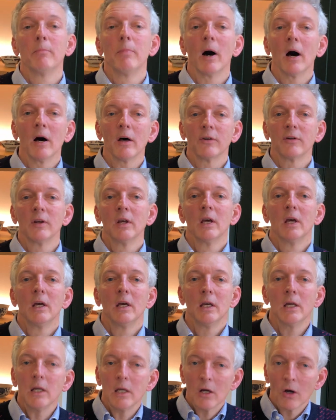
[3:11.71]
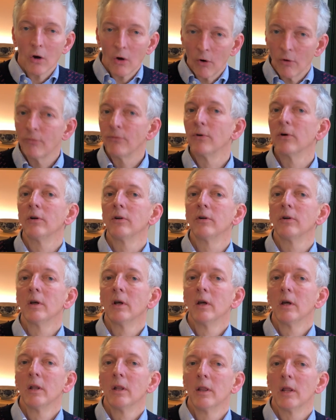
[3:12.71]
but he offered
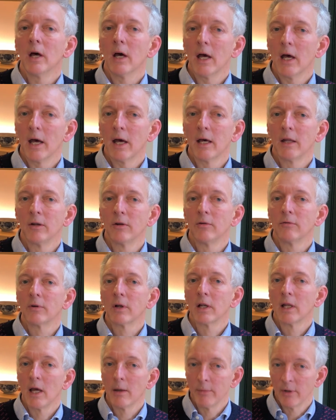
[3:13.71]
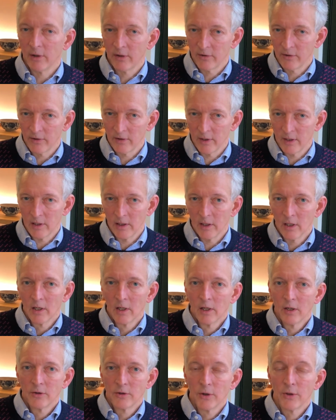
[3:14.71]
the hand of clemency
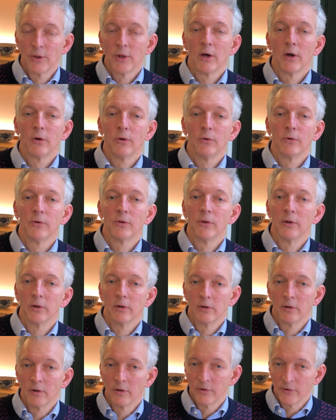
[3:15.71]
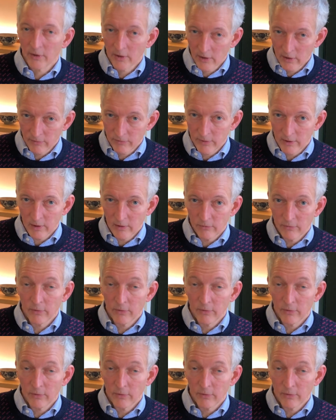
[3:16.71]
to those that deserved it.